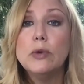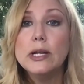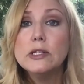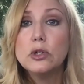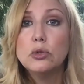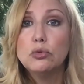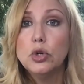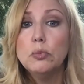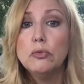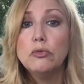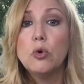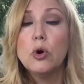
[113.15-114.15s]
risk
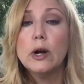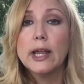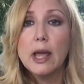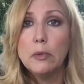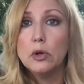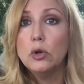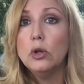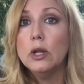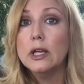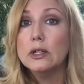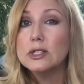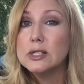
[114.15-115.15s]
group for
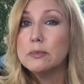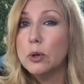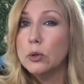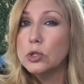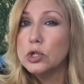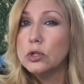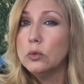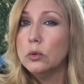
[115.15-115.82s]
chemical exposure.